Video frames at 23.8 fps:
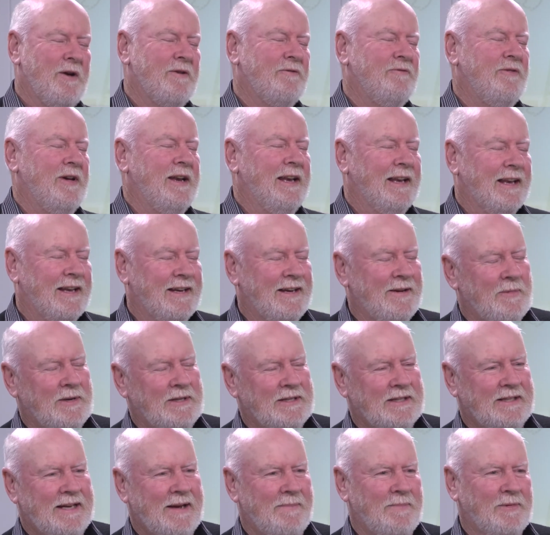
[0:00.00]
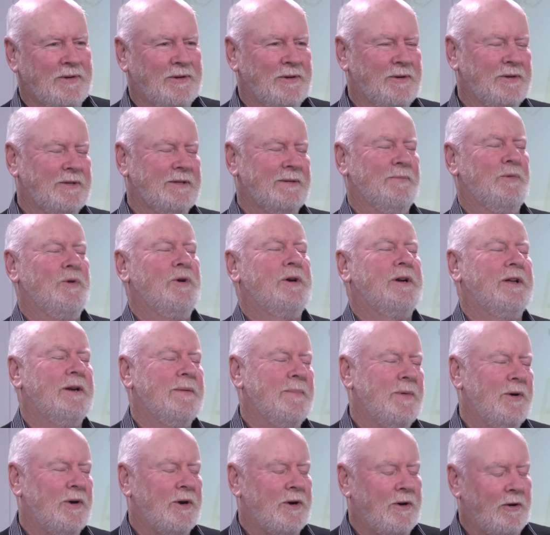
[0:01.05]
to Finland, and we just happened to do some work in
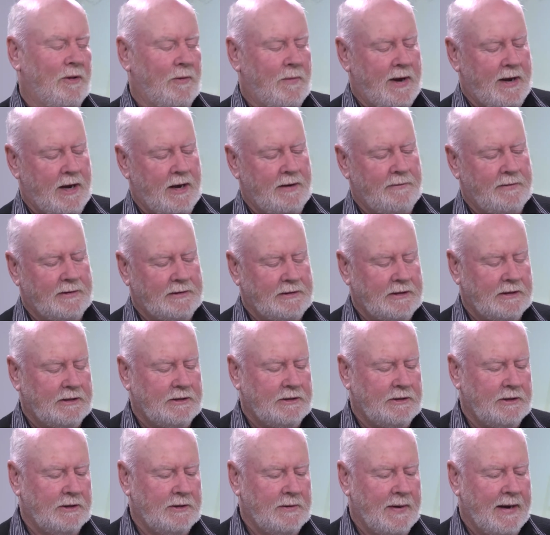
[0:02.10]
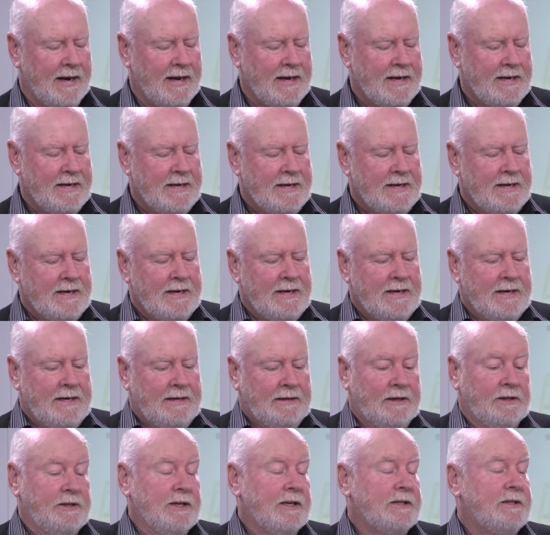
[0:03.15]
America on the way over, just to
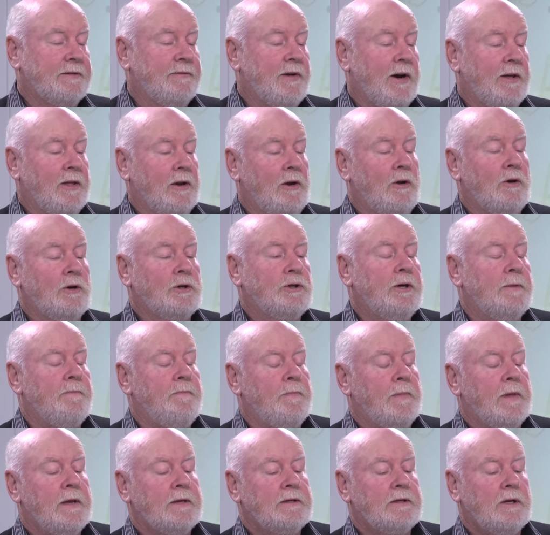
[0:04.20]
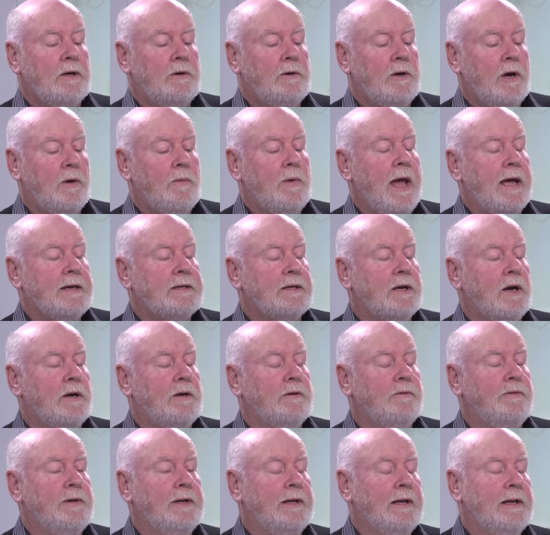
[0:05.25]
justify the long trip. So no, we had to go
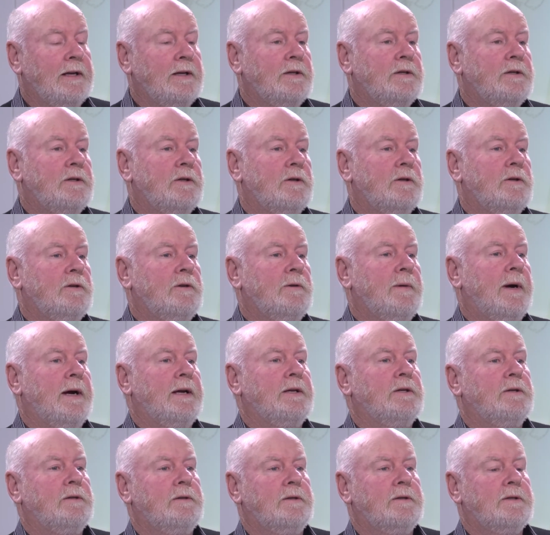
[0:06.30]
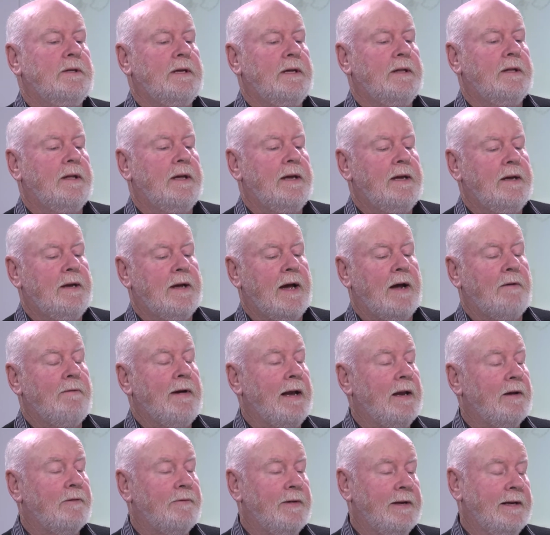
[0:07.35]
to Finland to see the
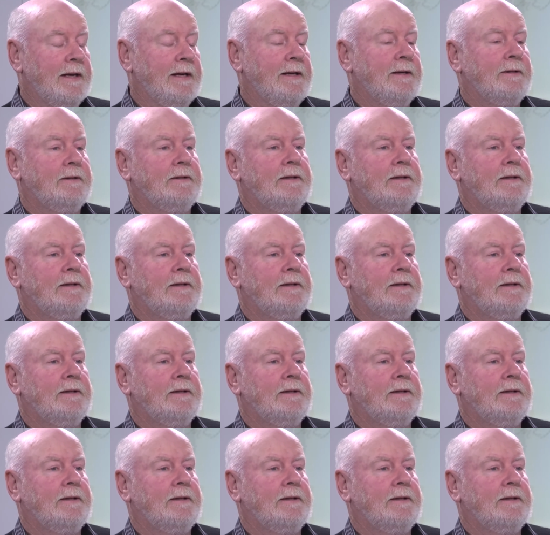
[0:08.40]
Rally of Finland.